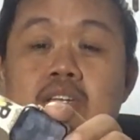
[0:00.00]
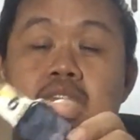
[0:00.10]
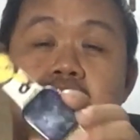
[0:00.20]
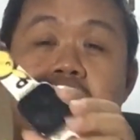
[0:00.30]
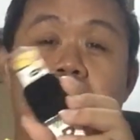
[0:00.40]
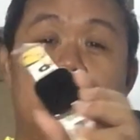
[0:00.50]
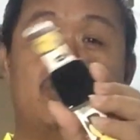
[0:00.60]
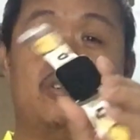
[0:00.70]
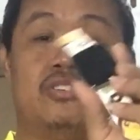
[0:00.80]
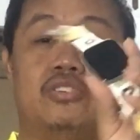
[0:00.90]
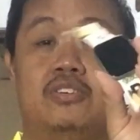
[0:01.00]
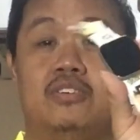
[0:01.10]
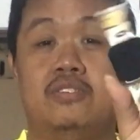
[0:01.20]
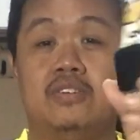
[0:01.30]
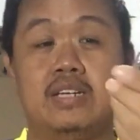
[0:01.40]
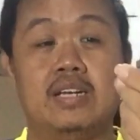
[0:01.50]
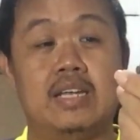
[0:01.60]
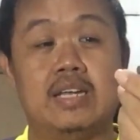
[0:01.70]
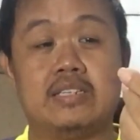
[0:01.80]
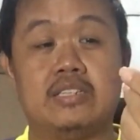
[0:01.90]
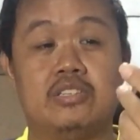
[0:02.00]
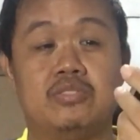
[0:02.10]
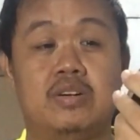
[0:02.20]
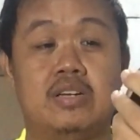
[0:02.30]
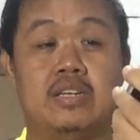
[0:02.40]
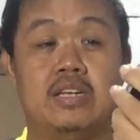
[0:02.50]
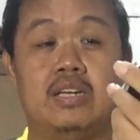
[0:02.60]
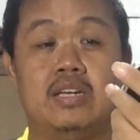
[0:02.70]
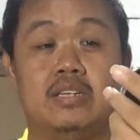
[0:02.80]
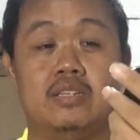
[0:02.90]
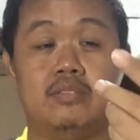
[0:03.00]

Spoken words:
in which I also really like this one. And